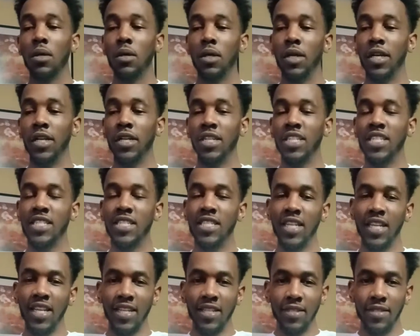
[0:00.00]
in a
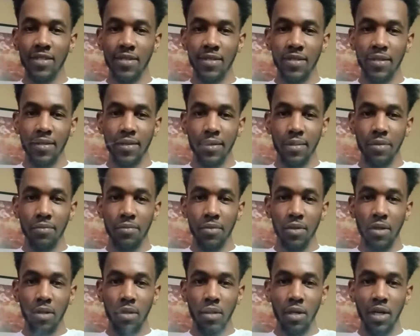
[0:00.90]
sense,
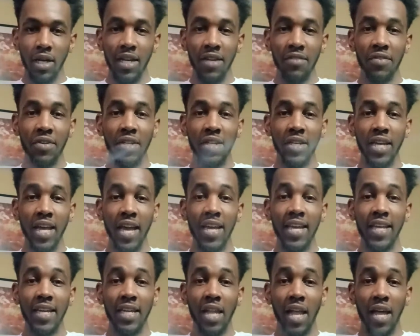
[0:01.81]
living a
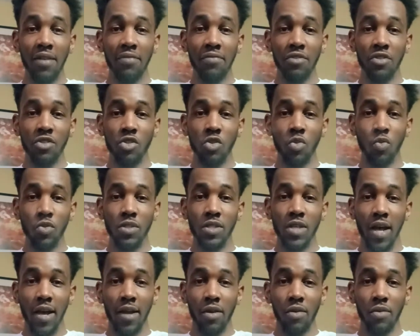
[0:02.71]
gang life is
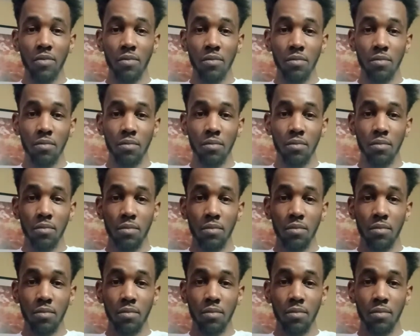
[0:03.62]
suicidal.
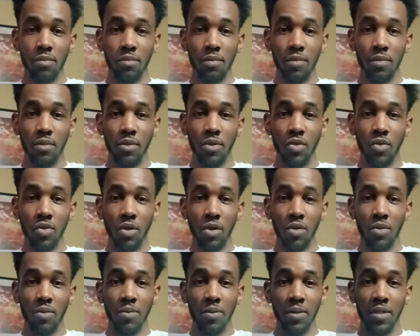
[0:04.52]
You
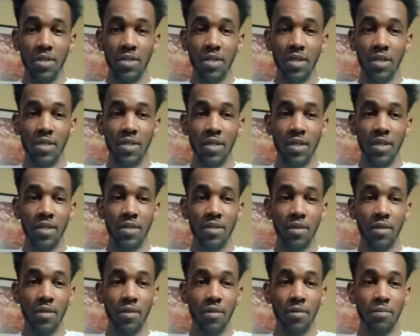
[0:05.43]
know, it's
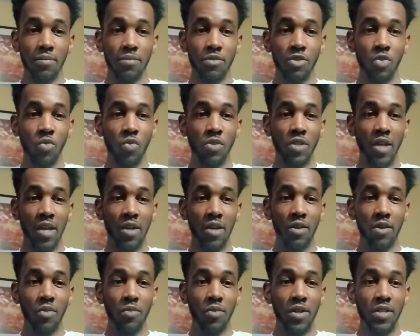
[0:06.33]

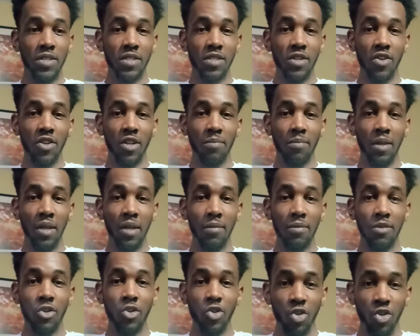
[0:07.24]
suicidal don't necessarily
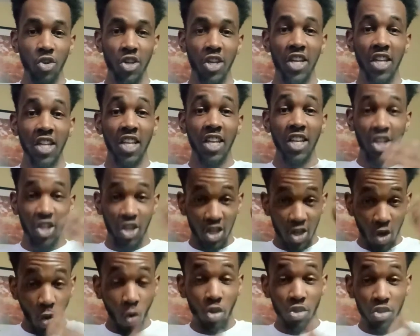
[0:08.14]
mean you're killing
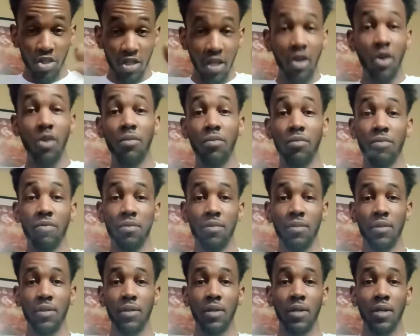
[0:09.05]
yourself,
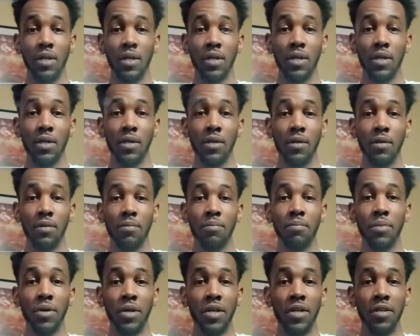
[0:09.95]

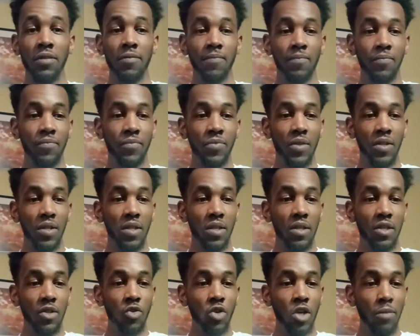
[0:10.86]
but
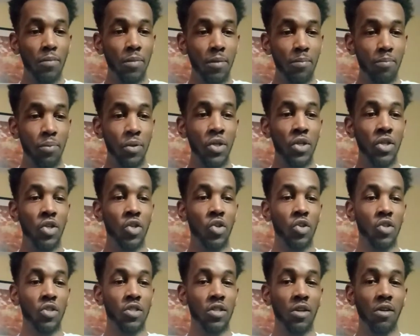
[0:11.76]
you can be putting
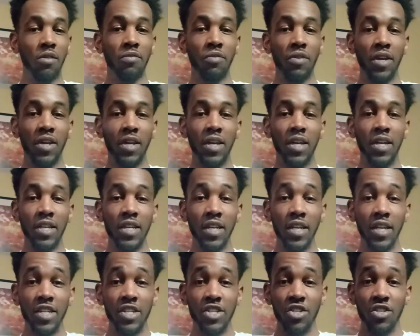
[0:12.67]
yourself in
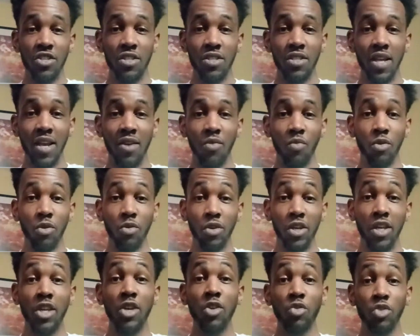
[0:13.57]
conditions that will
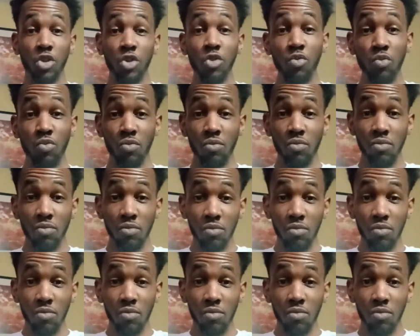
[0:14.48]
kill you,